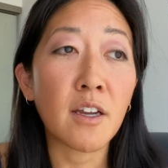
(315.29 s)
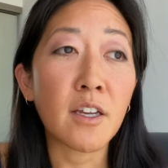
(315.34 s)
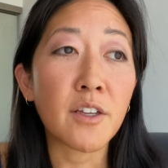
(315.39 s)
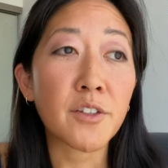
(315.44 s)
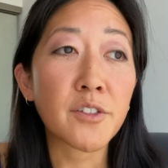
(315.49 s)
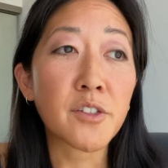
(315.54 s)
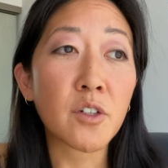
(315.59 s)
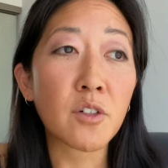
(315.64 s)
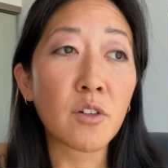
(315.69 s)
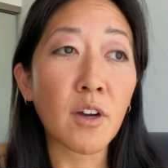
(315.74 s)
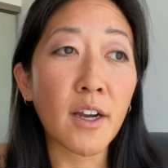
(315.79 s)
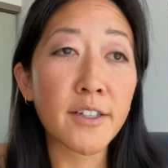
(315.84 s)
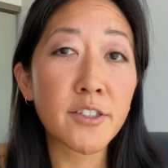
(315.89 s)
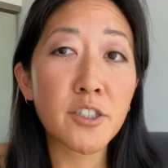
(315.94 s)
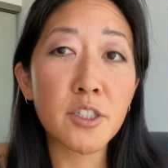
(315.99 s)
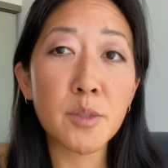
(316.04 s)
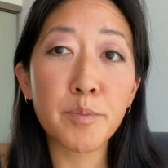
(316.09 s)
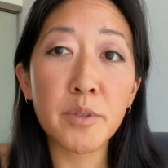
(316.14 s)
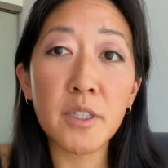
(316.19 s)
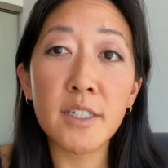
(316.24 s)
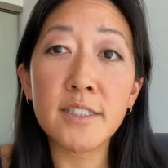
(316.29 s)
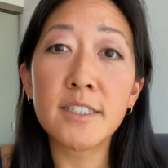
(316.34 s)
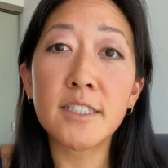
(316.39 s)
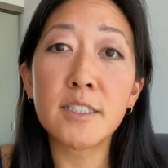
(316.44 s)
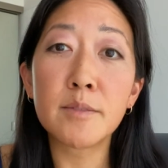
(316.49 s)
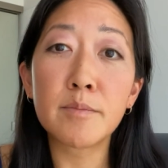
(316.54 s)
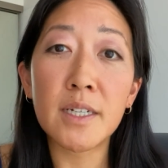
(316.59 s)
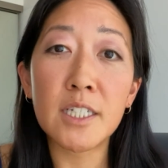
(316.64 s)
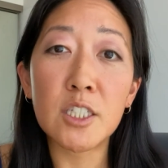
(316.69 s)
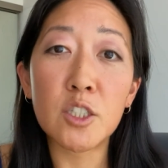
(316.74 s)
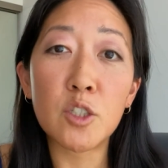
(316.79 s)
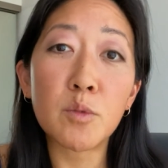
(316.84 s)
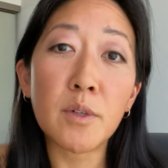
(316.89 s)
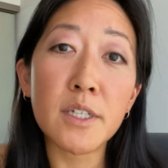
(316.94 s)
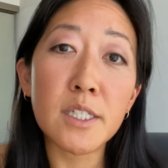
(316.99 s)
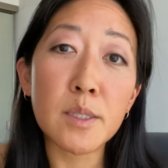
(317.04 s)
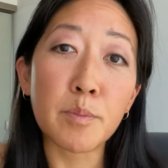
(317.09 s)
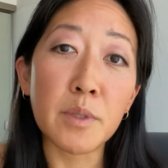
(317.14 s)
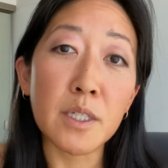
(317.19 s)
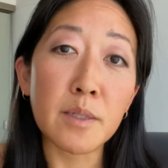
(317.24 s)
So I just plugged in my
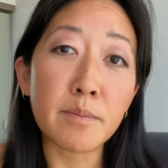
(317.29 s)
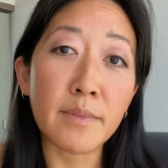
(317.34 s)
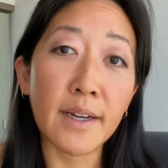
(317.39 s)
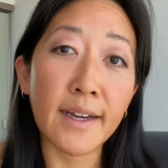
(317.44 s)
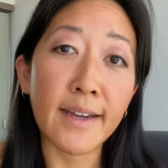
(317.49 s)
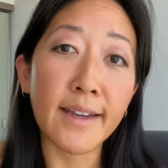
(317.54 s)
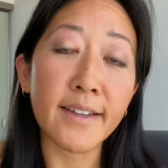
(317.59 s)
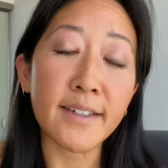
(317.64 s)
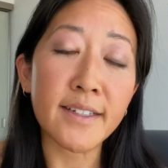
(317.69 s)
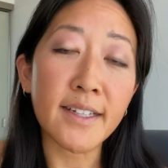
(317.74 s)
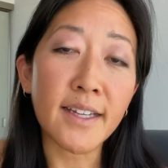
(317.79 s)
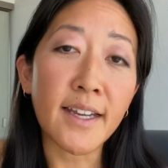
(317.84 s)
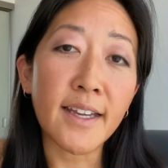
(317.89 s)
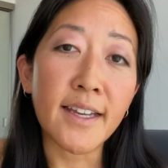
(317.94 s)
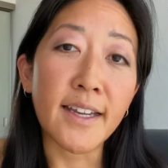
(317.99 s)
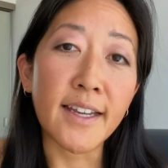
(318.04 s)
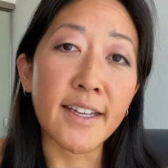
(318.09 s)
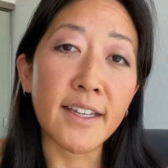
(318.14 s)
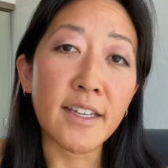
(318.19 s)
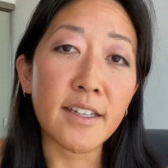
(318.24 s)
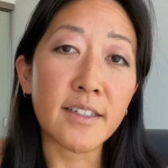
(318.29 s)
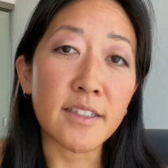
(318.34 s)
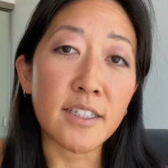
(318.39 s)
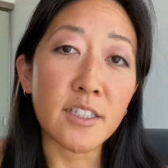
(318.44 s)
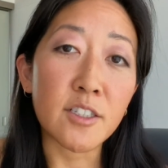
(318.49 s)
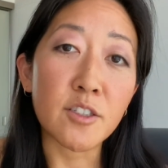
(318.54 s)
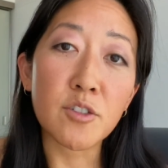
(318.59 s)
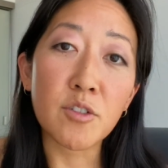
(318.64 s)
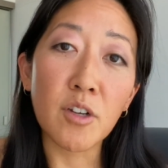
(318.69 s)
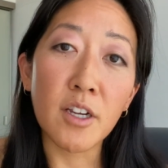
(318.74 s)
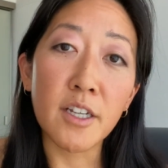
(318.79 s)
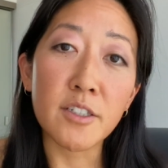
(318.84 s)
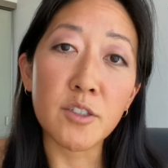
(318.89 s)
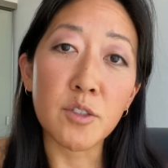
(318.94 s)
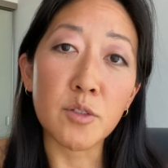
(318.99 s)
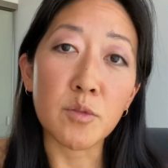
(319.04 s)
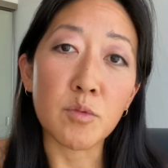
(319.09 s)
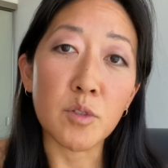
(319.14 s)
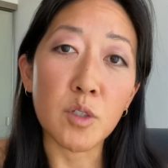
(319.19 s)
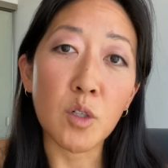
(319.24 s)
USB mic and then tried
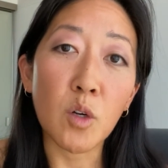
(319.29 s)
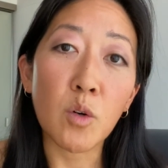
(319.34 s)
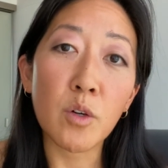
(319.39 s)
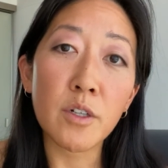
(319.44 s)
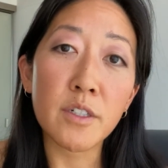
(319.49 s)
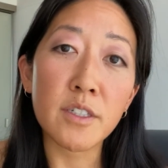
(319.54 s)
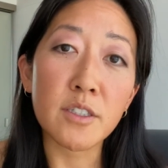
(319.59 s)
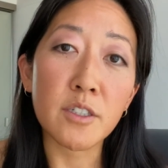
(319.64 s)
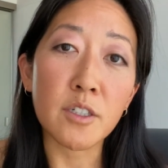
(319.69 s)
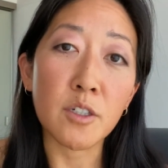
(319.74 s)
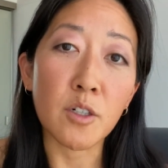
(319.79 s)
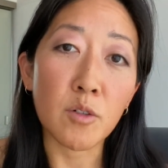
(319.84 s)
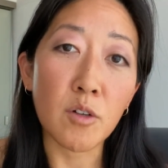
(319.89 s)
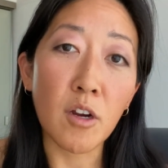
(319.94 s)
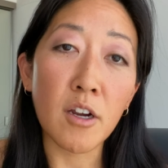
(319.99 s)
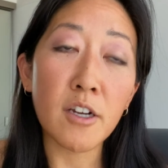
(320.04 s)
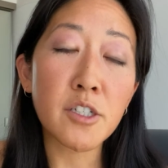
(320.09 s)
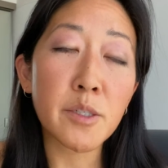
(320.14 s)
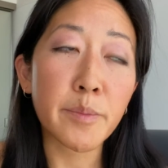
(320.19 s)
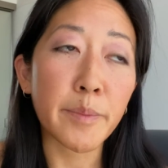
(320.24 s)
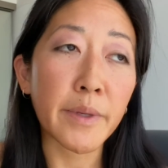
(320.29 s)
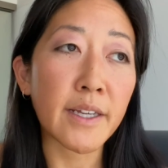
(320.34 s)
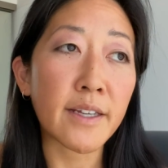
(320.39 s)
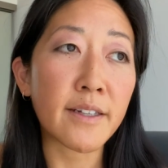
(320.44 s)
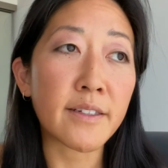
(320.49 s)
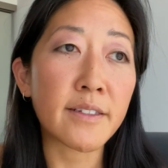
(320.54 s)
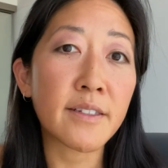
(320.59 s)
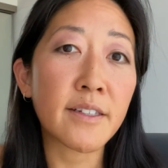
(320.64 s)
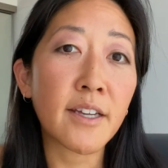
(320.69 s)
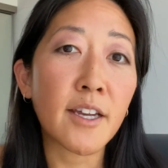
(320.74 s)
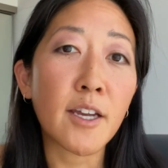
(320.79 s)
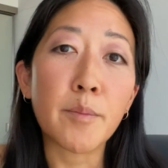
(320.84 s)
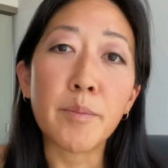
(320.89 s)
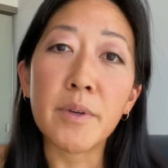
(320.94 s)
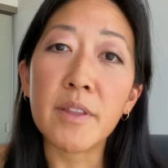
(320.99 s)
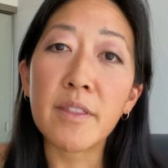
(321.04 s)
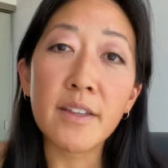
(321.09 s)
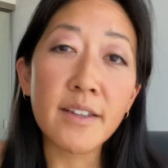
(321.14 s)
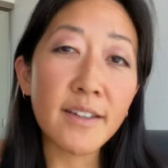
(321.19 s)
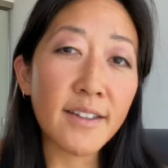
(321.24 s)
to record it to GarageBand,
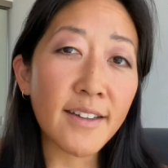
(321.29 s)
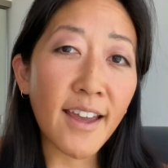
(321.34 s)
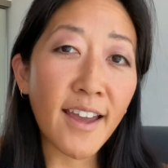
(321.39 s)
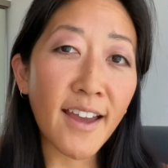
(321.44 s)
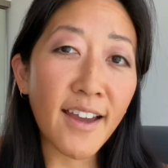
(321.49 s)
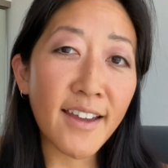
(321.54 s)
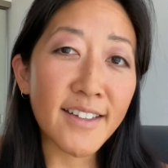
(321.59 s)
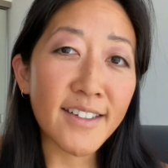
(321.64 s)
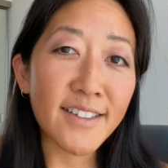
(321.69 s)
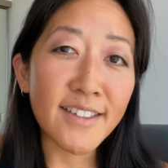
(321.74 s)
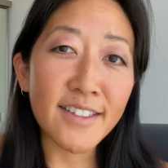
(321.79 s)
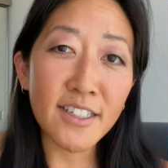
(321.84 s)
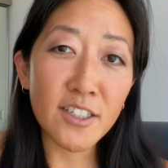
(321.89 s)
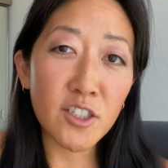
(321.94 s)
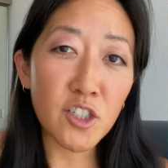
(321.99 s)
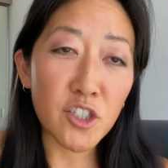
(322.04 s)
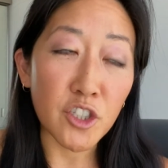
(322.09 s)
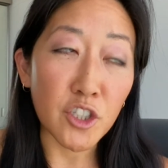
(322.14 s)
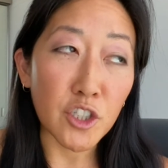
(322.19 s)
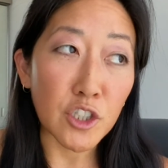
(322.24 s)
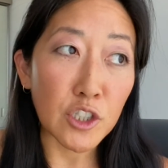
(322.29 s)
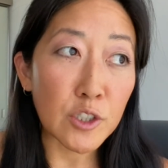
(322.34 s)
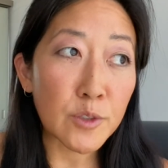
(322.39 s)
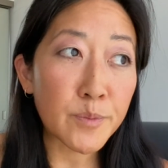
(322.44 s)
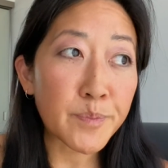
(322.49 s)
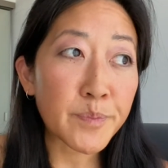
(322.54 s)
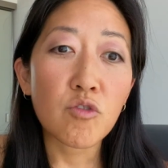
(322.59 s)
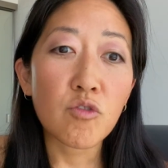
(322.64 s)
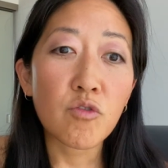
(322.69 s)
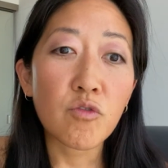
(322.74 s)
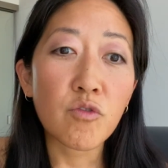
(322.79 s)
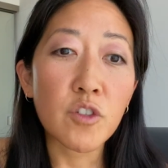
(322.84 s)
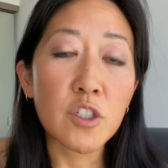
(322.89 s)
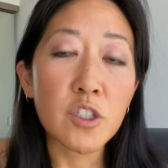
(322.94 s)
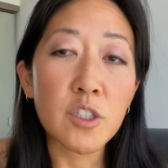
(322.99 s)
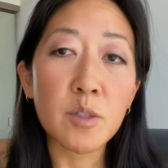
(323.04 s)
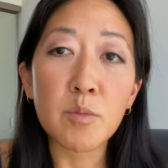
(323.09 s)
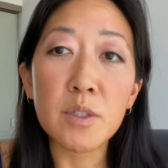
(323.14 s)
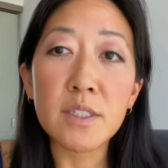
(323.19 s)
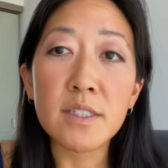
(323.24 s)
but then it had an issue. For
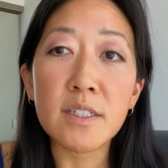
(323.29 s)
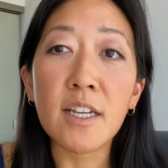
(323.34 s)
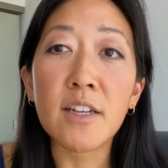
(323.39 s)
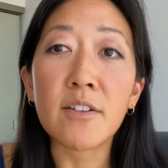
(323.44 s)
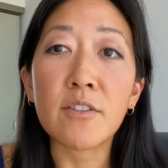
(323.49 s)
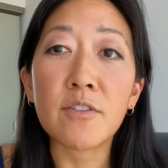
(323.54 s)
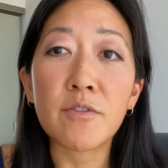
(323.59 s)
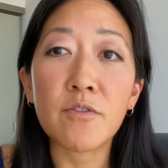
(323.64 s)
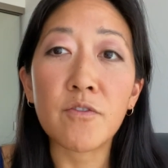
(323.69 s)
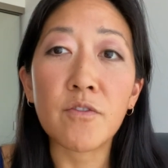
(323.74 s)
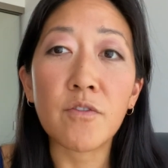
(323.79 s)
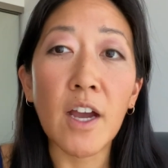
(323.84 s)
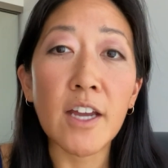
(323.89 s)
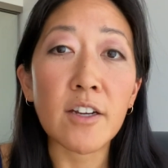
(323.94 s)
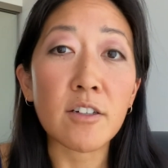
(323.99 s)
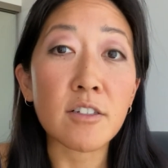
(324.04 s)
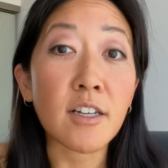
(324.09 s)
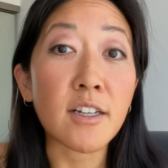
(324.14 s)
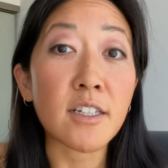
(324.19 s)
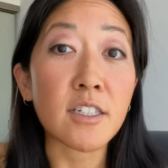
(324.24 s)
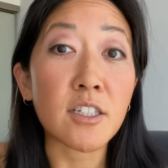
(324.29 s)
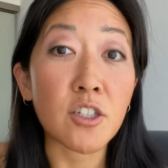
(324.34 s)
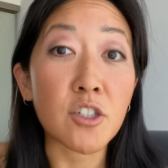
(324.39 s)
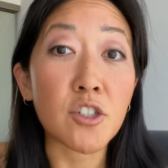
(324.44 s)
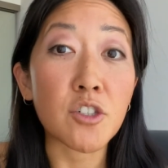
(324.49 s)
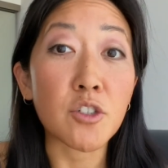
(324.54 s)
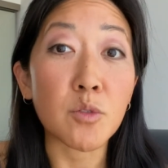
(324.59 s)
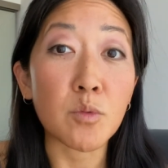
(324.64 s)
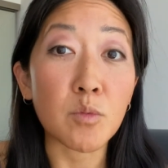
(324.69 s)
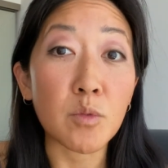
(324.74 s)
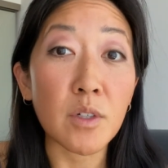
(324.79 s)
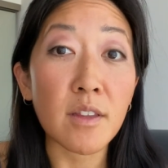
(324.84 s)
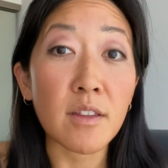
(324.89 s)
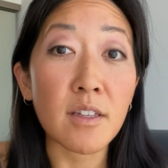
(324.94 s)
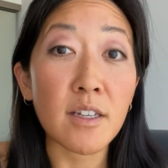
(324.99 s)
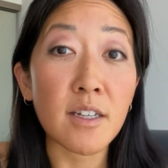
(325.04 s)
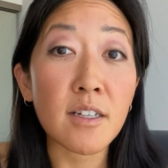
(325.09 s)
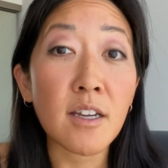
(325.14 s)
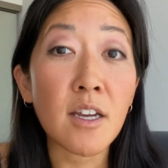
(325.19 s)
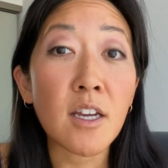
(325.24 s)
some reason I had a Final Cut issue with
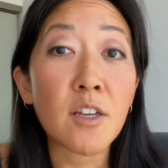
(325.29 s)
it.